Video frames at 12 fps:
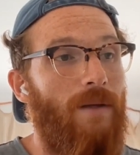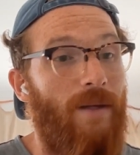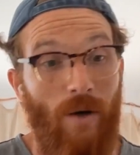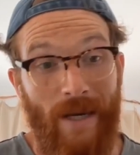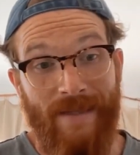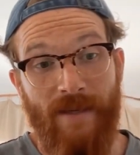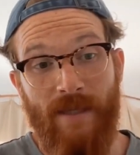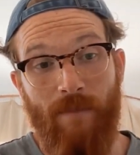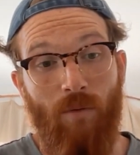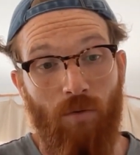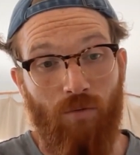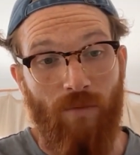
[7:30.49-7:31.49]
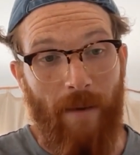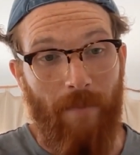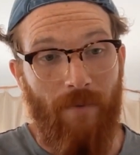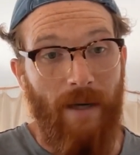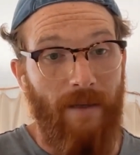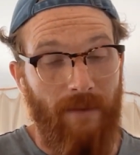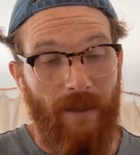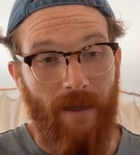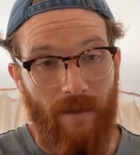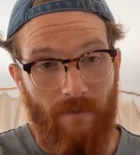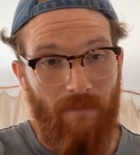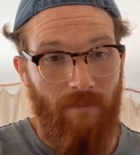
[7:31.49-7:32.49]
that are accessible to rep, right? They
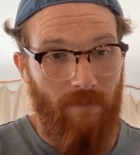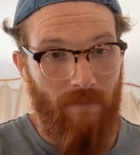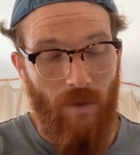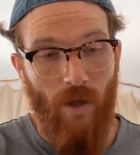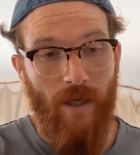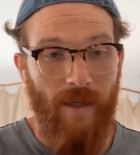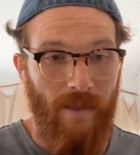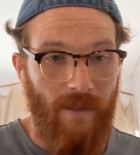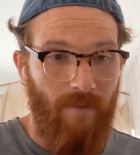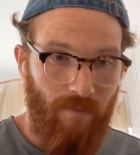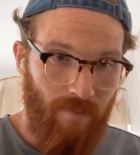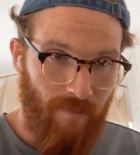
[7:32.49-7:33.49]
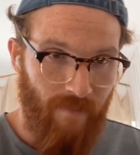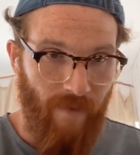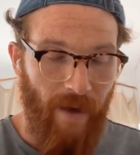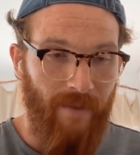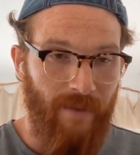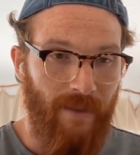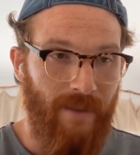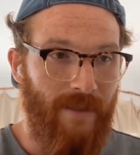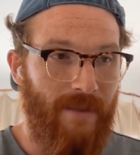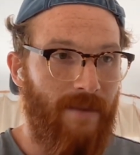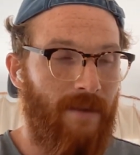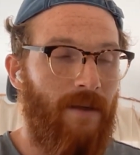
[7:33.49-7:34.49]
can log in and find their
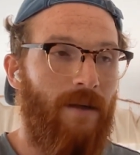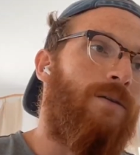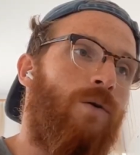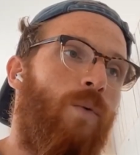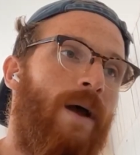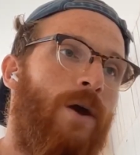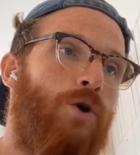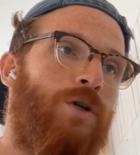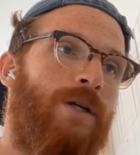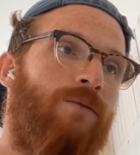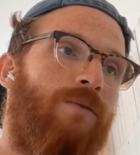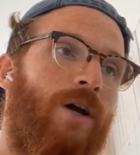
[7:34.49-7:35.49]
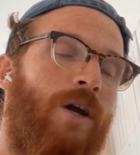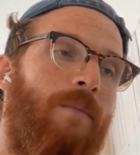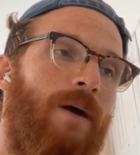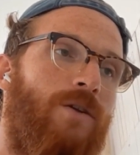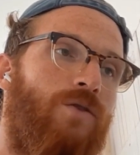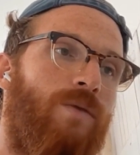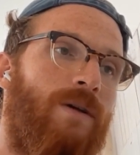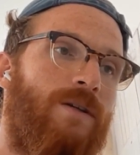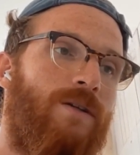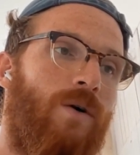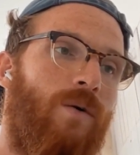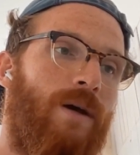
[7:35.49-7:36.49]
leads. The way I usually recommend doing
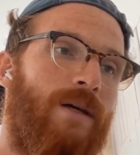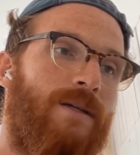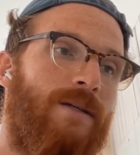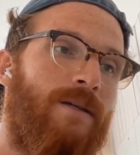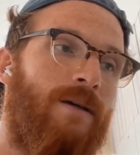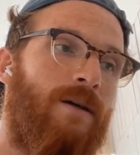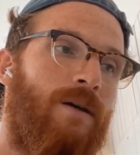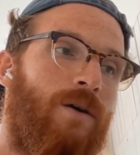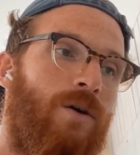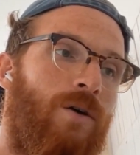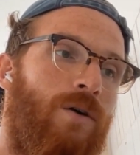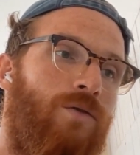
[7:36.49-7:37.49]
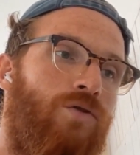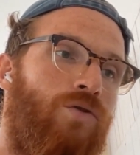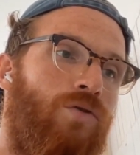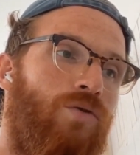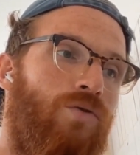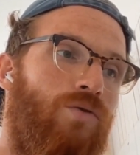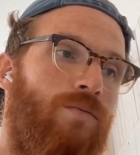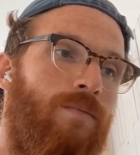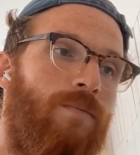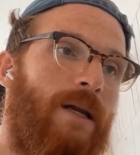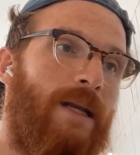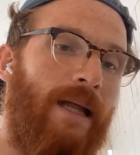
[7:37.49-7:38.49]
so is to
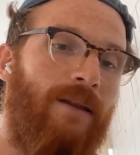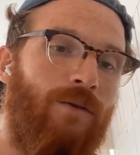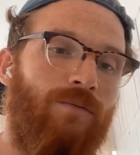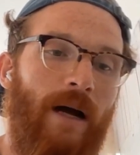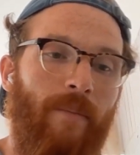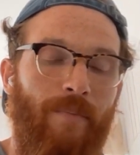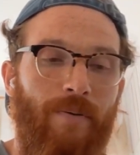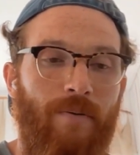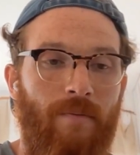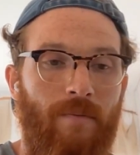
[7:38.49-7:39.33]
let the rep